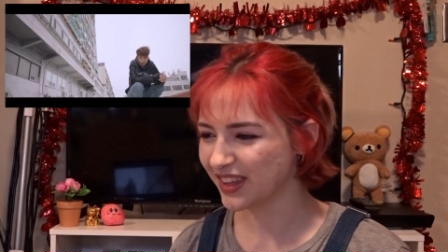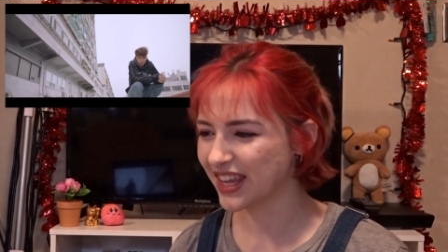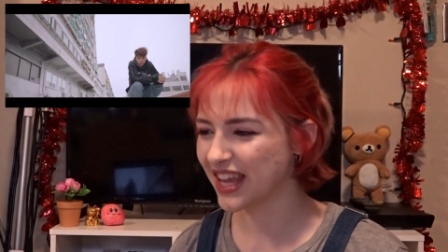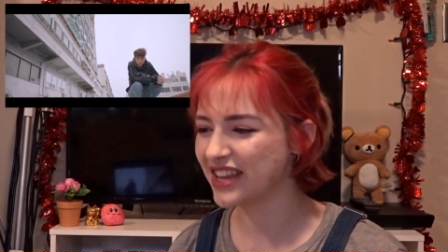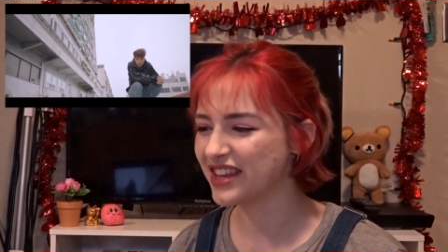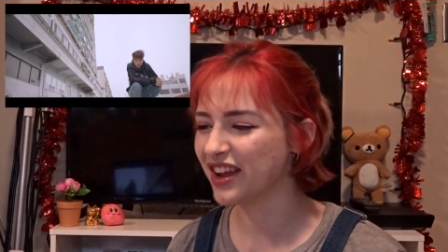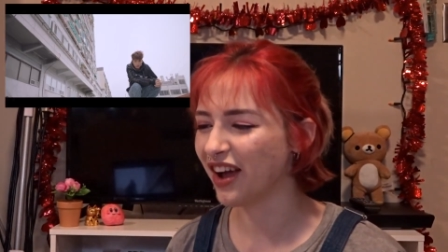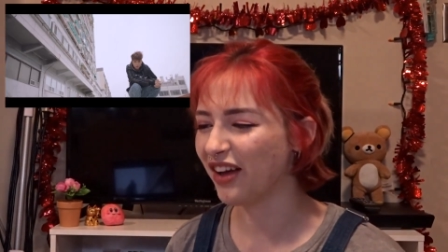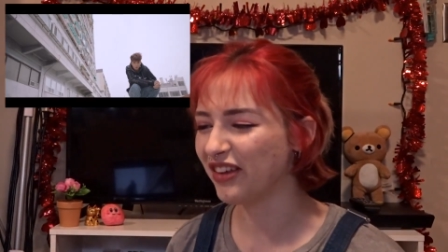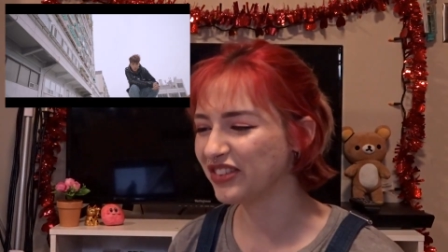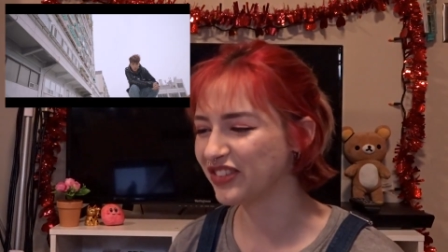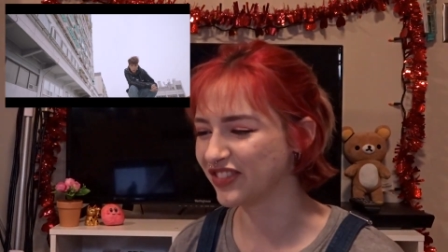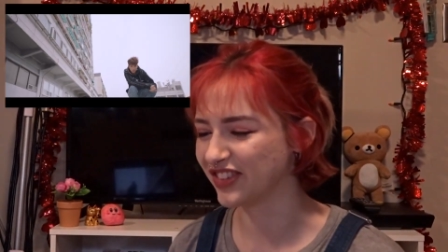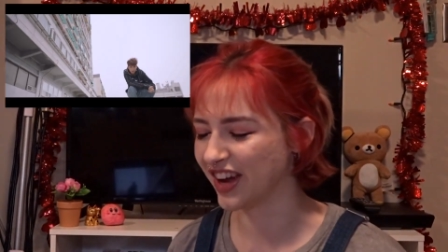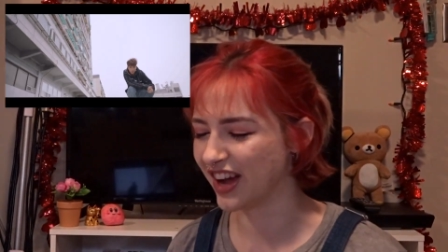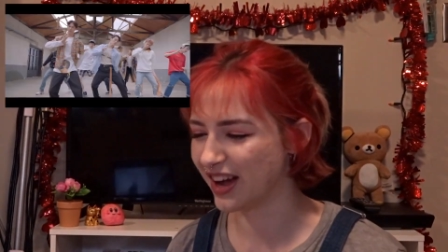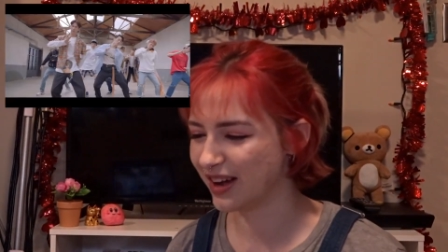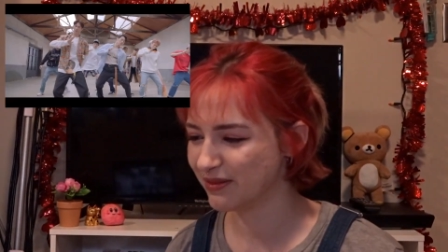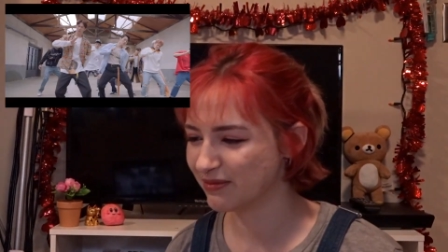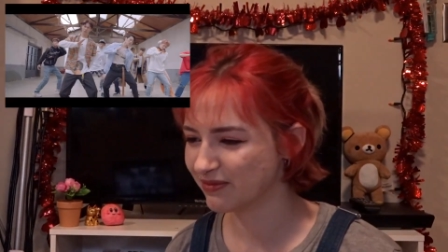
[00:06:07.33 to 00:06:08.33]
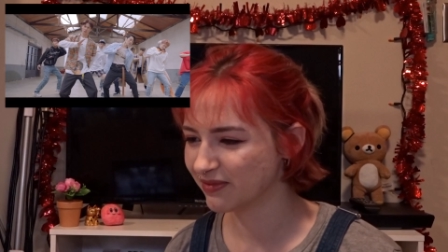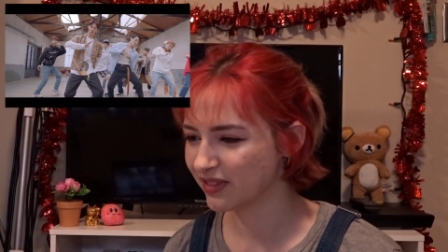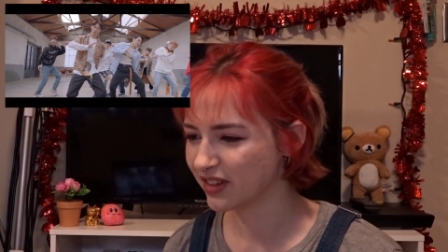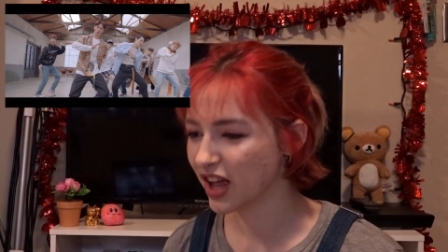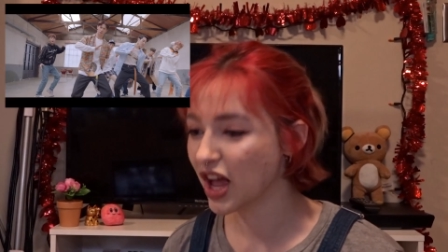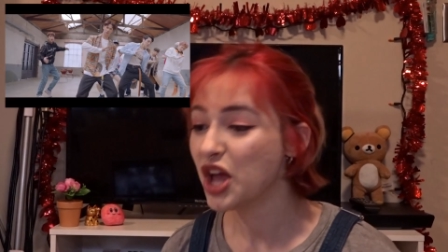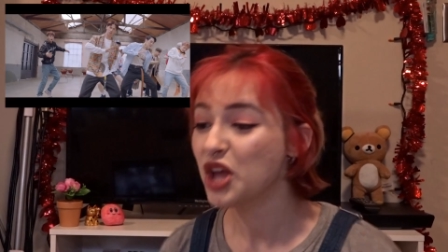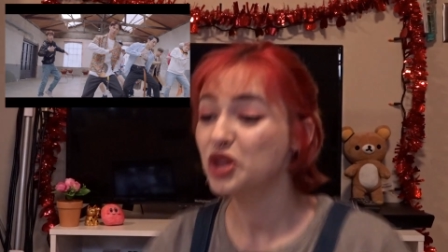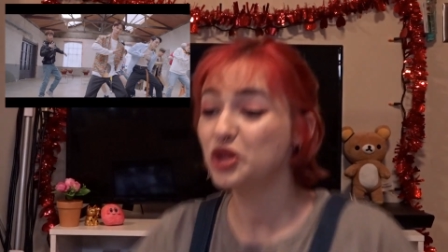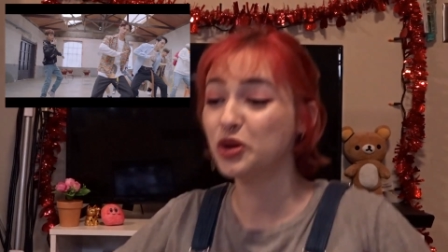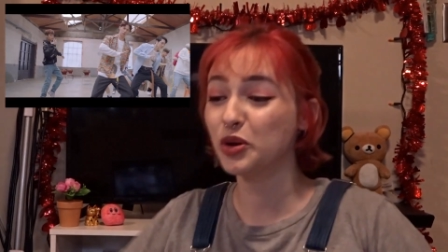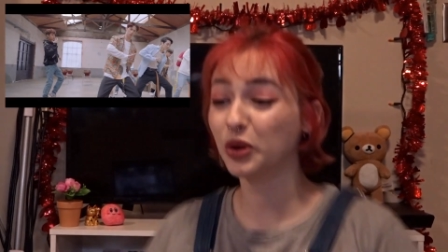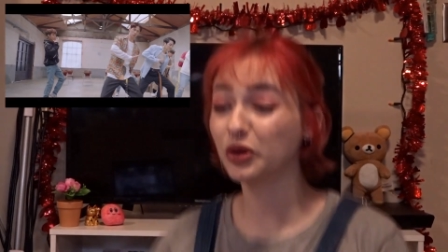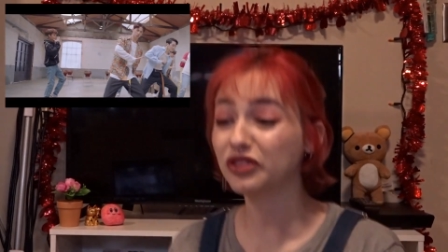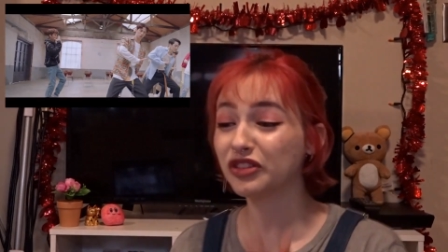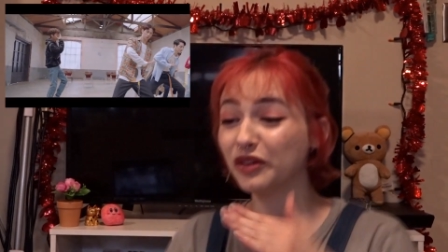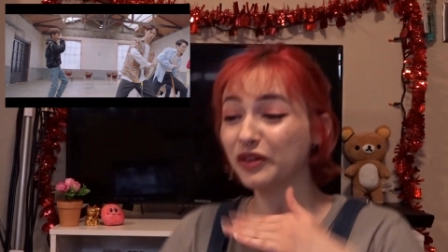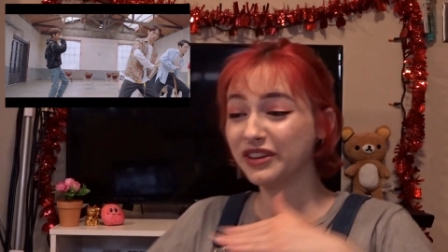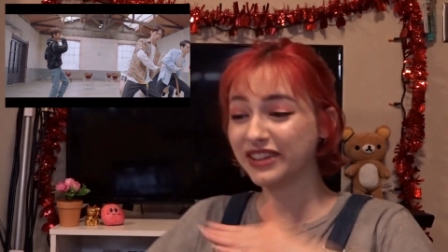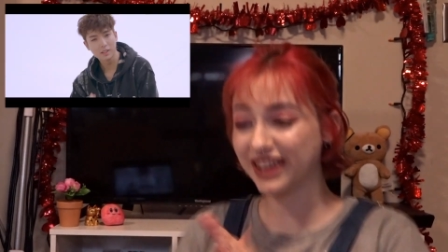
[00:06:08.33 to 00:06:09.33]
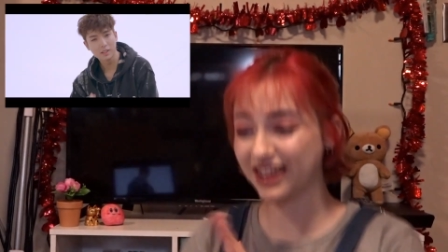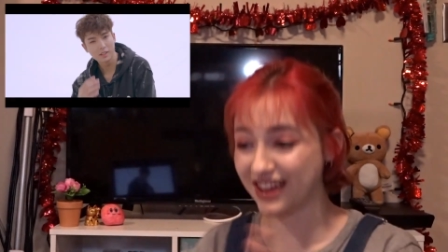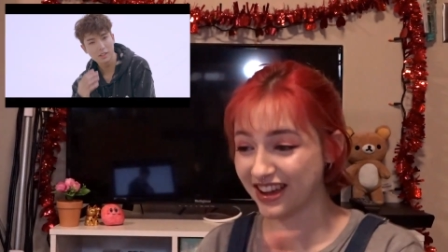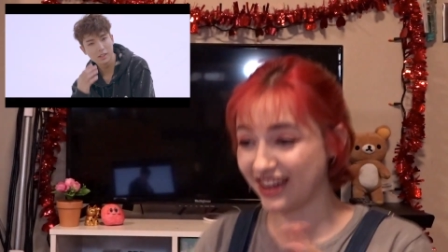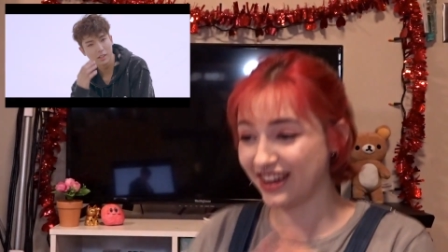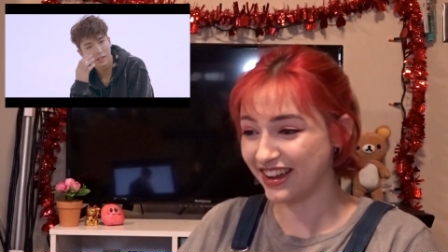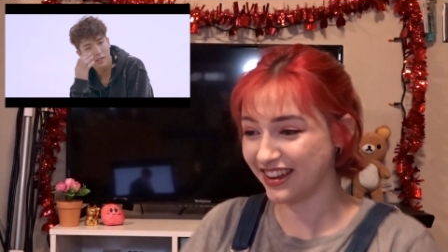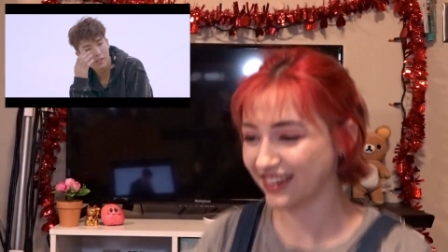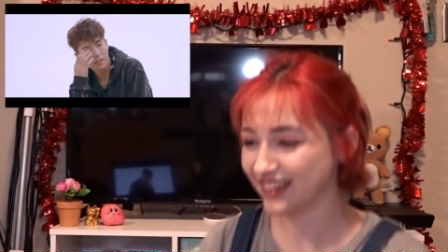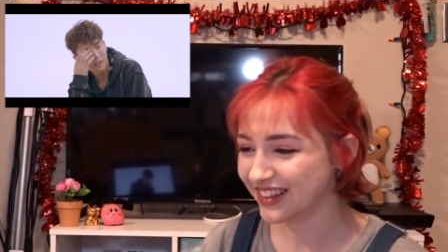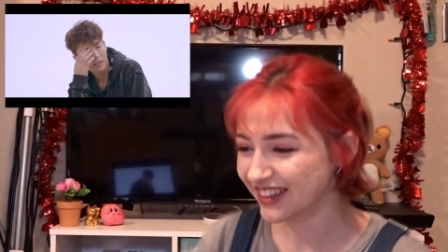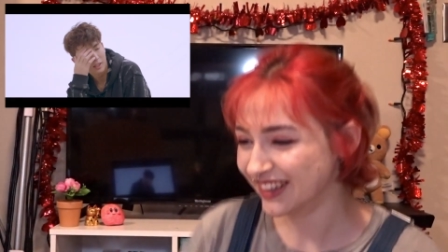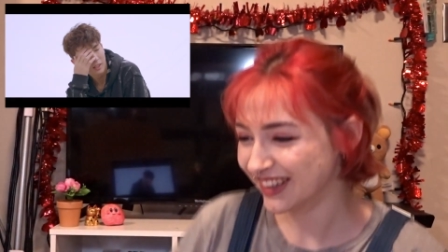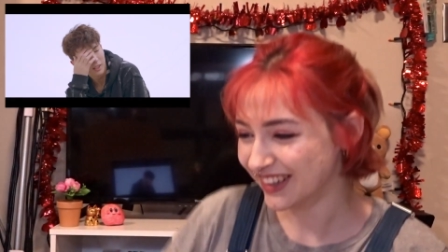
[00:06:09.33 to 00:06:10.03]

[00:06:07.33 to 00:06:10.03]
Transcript: Can y'all stop? Yuto da!